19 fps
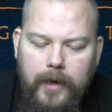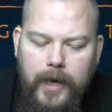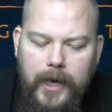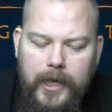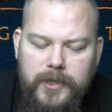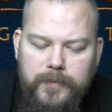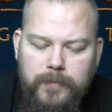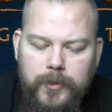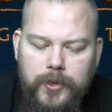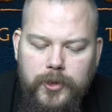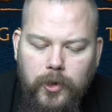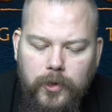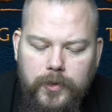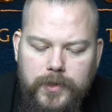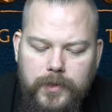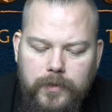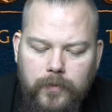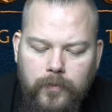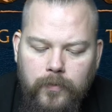Expert
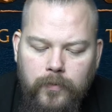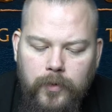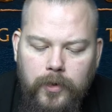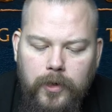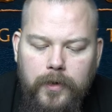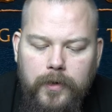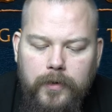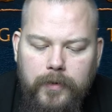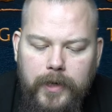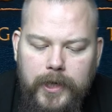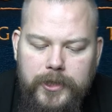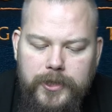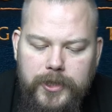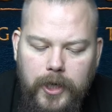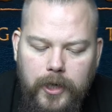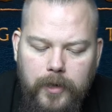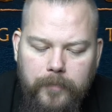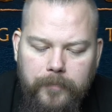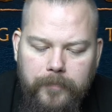shot, woodland
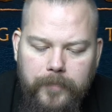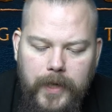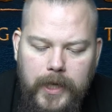creature.